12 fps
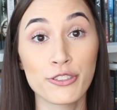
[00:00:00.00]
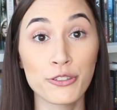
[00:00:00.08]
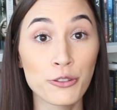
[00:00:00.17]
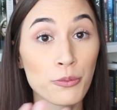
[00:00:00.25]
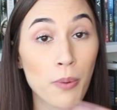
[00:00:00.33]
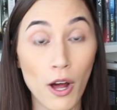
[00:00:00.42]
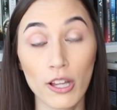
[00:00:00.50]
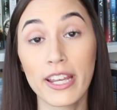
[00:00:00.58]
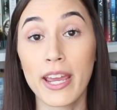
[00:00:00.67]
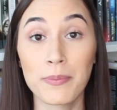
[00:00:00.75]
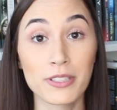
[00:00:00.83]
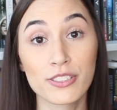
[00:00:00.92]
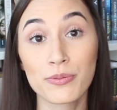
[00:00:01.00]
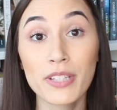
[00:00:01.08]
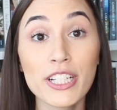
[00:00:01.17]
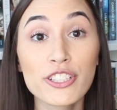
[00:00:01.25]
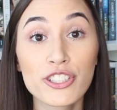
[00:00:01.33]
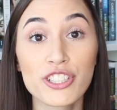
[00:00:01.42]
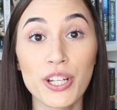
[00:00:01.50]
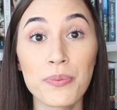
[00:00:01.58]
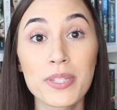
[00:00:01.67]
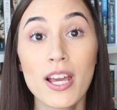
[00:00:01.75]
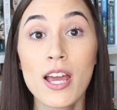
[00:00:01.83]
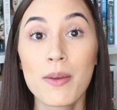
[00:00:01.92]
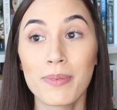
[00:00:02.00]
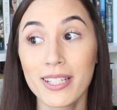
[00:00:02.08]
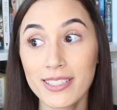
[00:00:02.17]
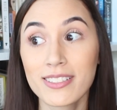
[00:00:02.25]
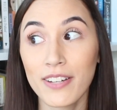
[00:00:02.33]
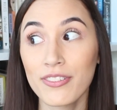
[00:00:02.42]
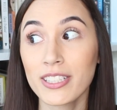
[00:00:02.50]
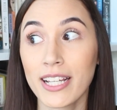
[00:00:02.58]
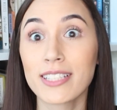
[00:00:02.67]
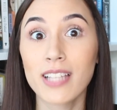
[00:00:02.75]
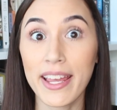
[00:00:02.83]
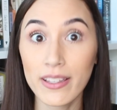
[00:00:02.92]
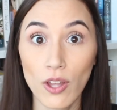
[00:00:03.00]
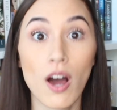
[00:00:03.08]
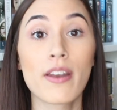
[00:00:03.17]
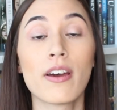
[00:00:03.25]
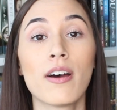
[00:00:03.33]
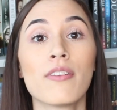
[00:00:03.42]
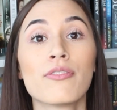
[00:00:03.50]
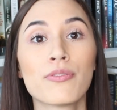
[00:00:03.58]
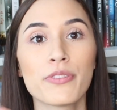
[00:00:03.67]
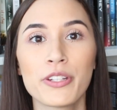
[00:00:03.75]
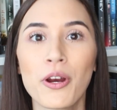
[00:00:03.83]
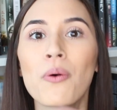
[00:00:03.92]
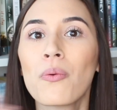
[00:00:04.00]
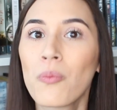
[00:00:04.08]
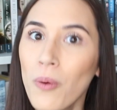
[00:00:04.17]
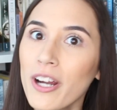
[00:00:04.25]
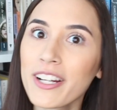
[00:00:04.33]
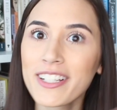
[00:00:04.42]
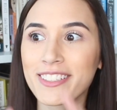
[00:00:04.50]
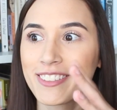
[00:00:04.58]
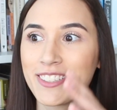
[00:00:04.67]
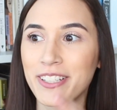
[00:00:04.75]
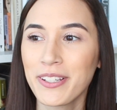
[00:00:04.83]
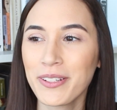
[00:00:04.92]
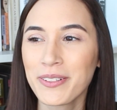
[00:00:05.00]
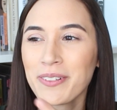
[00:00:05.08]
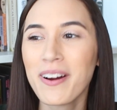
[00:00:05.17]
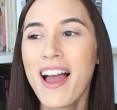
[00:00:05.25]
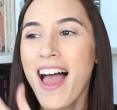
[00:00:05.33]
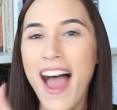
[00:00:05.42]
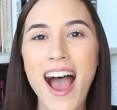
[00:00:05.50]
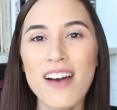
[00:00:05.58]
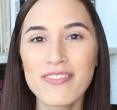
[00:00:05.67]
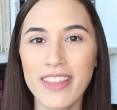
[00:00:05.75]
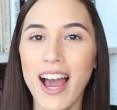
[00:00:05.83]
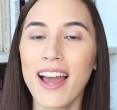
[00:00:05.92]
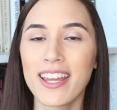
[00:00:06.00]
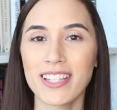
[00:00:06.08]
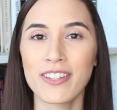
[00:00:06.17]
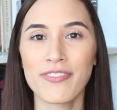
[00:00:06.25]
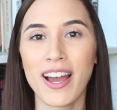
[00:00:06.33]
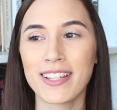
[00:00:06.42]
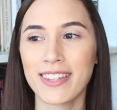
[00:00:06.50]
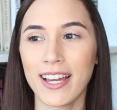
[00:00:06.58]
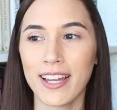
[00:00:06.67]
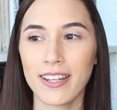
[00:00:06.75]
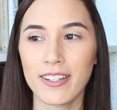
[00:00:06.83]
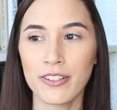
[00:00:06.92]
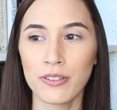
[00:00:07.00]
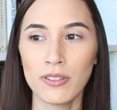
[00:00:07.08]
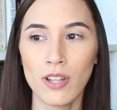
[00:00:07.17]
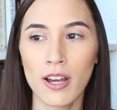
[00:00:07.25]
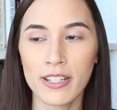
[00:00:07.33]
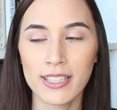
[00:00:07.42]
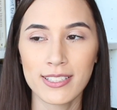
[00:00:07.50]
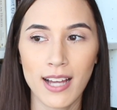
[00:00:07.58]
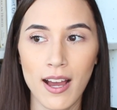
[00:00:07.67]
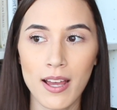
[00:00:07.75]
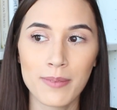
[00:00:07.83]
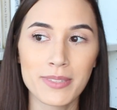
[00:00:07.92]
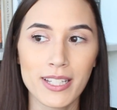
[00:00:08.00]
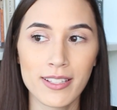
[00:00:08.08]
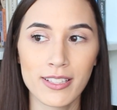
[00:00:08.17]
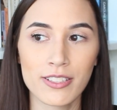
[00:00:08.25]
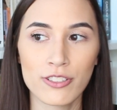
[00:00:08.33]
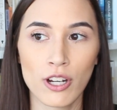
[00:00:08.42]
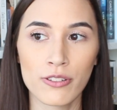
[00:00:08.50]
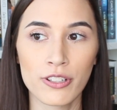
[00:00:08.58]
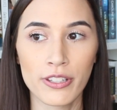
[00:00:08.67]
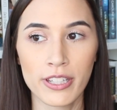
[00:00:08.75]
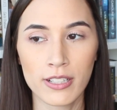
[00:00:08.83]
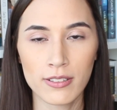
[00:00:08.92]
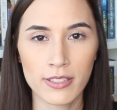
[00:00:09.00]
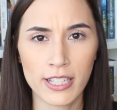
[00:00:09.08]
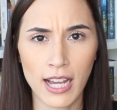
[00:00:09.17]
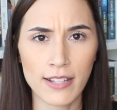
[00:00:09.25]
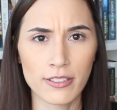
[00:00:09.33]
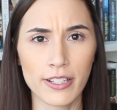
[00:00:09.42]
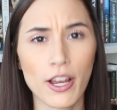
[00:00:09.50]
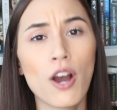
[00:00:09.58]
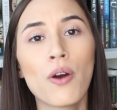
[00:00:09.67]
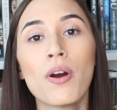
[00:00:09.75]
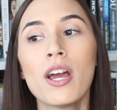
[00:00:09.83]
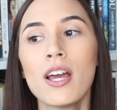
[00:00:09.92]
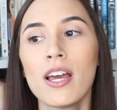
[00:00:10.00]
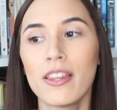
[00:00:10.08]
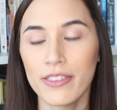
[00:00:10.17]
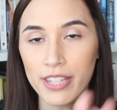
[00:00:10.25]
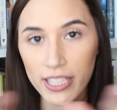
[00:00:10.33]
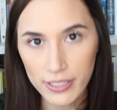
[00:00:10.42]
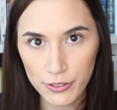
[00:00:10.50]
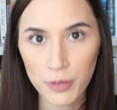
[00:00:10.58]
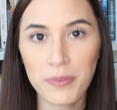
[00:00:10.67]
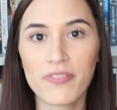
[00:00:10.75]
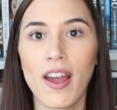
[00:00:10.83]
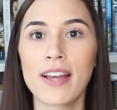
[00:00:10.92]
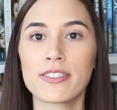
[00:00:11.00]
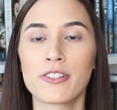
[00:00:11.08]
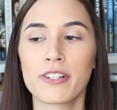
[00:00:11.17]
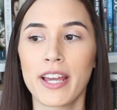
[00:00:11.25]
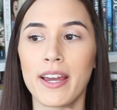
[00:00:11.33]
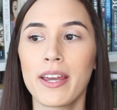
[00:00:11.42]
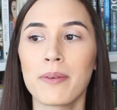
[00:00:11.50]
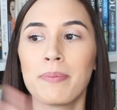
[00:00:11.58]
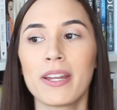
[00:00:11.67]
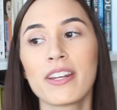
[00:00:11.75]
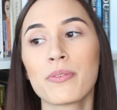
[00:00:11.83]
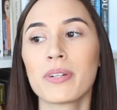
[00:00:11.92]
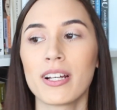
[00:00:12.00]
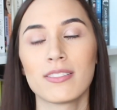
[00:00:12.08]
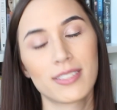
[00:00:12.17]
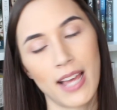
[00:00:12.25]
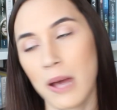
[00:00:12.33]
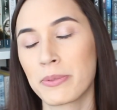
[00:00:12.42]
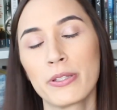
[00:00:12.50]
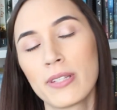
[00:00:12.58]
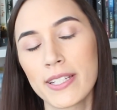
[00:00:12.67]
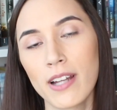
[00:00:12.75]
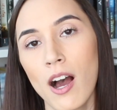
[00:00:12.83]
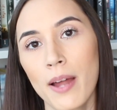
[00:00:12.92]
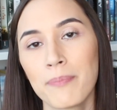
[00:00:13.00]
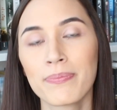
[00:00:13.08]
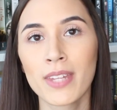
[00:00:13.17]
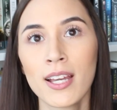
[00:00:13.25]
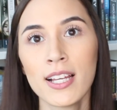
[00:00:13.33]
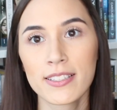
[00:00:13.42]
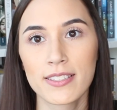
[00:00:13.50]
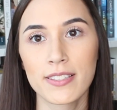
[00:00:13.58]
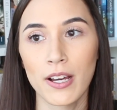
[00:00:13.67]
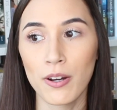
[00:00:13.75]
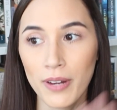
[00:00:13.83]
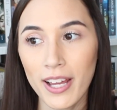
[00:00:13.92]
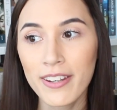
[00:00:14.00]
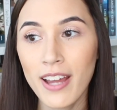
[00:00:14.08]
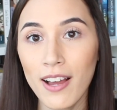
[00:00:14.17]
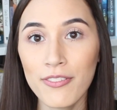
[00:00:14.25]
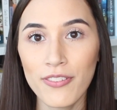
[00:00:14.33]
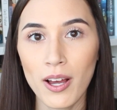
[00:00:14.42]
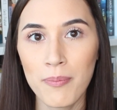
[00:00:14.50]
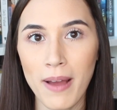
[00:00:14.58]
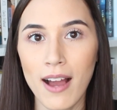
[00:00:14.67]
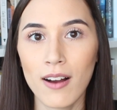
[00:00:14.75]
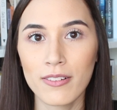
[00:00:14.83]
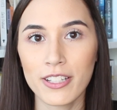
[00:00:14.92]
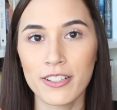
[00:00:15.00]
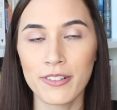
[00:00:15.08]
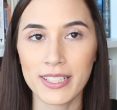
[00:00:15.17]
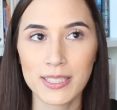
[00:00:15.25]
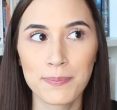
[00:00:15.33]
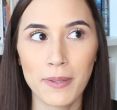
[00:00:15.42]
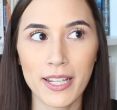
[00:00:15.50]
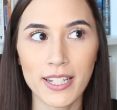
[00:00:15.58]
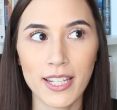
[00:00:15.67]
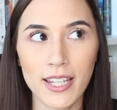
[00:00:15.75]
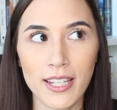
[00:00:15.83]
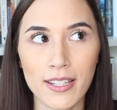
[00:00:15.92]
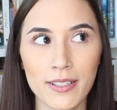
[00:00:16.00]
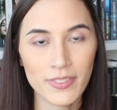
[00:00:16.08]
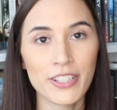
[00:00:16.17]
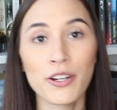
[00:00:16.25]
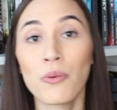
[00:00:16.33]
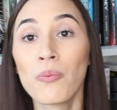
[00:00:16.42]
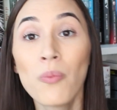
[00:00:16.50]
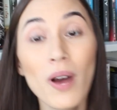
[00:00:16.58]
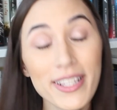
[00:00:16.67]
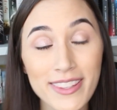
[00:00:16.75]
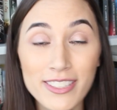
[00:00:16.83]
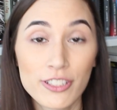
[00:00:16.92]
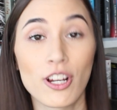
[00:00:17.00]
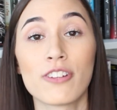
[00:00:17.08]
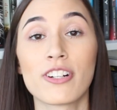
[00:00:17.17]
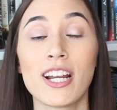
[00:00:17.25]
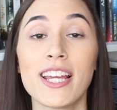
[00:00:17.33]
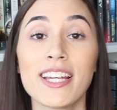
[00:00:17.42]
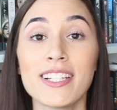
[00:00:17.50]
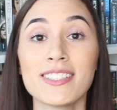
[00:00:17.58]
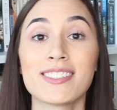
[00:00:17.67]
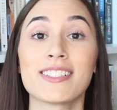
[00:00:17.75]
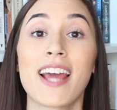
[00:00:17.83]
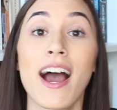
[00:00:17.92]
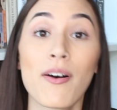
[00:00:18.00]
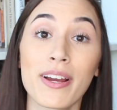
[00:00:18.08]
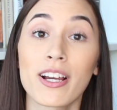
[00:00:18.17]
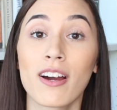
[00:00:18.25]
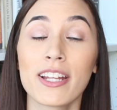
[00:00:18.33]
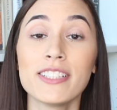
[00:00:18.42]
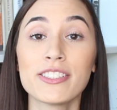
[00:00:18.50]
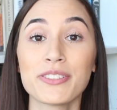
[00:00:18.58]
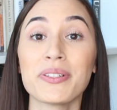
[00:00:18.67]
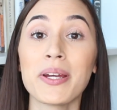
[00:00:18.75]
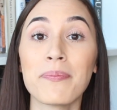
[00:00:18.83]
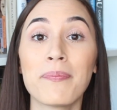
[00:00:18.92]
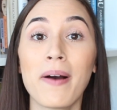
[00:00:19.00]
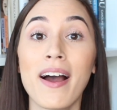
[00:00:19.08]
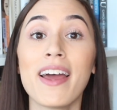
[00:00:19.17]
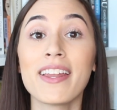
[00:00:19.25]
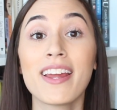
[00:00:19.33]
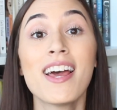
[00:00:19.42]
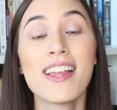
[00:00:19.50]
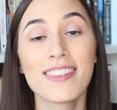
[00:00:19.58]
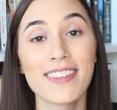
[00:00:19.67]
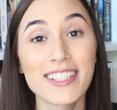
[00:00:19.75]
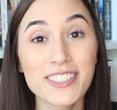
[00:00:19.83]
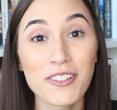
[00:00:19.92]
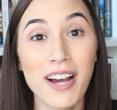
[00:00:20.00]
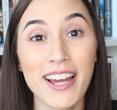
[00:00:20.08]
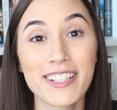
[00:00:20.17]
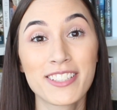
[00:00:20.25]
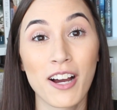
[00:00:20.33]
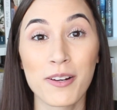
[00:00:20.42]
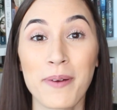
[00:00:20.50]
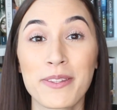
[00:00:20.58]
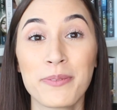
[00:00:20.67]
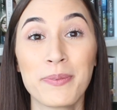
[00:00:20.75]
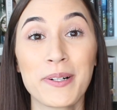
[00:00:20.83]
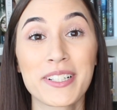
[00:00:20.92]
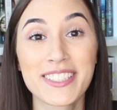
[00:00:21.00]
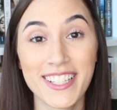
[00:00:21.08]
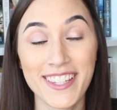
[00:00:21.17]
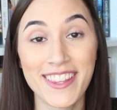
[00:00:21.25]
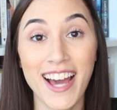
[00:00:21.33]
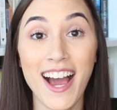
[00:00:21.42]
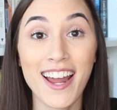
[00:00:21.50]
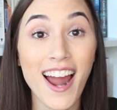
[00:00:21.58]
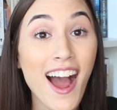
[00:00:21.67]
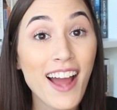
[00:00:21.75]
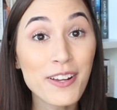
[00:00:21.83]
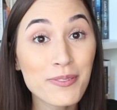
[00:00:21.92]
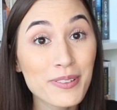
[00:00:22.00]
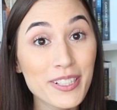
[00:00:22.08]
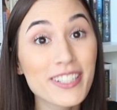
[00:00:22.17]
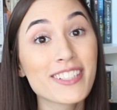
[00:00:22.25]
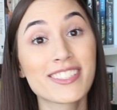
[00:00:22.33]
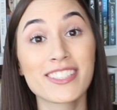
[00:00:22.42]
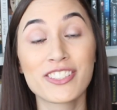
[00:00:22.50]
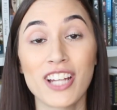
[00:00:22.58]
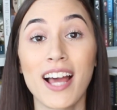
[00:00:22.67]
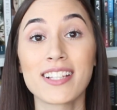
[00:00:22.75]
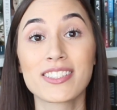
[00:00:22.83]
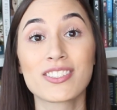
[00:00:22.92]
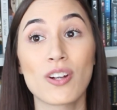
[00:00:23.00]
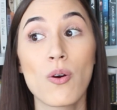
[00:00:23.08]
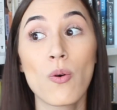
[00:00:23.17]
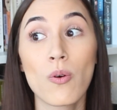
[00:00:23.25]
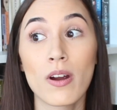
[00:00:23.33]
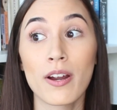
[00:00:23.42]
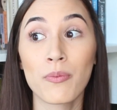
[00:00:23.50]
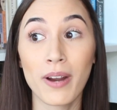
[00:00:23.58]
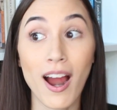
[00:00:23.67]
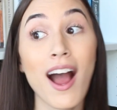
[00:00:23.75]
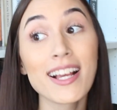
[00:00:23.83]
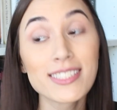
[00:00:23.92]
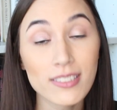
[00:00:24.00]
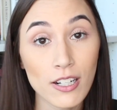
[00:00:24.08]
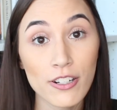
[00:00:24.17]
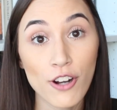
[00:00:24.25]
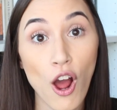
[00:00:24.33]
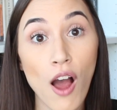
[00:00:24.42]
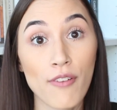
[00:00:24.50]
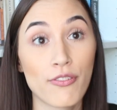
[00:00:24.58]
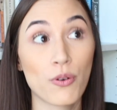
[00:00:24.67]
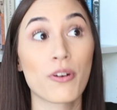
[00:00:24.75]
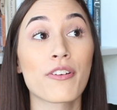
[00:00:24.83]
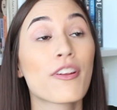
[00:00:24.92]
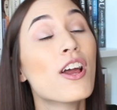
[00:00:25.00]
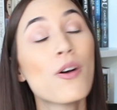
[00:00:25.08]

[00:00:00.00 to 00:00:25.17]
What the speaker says: to polyamorous relationships, because it definitely takes a lot of, work to have that, in the fact that, a lot of the times in this genre, the guys are like, oh, these group of guys are okay, but anyone else, absolutely not. So enough about, explaining, what the genre is and how I got into it, but let's go ahead and talk about the books that I would suggest, or where I started off, or